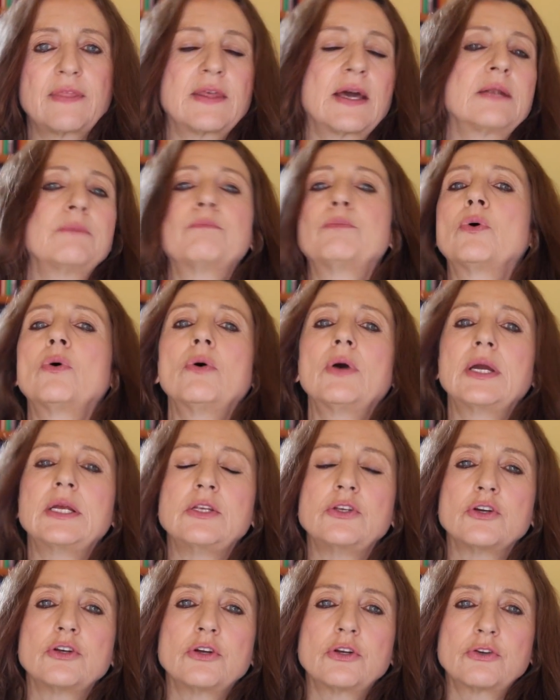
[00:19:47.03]
that
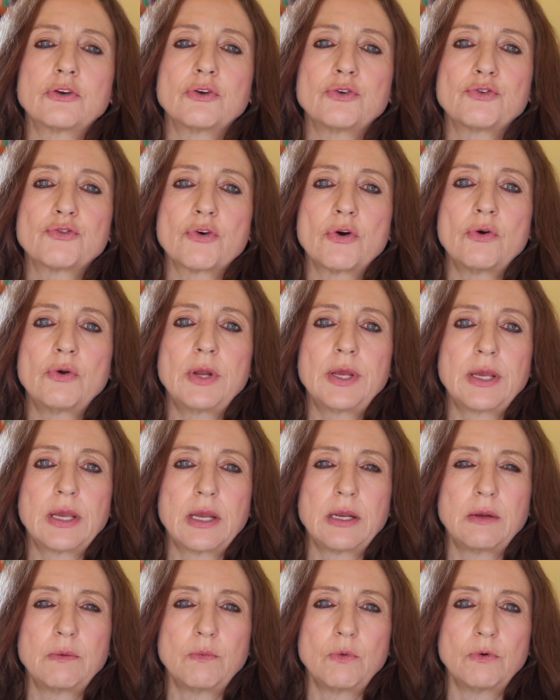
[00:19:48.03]
point you're not controlling
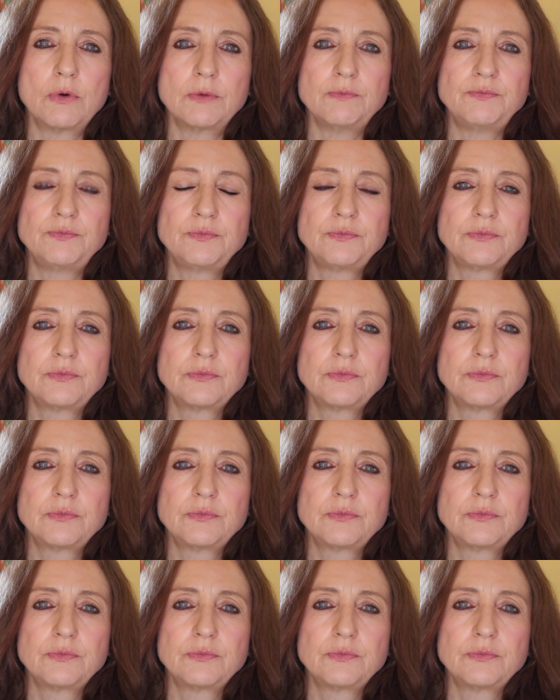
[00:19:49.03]
anymore.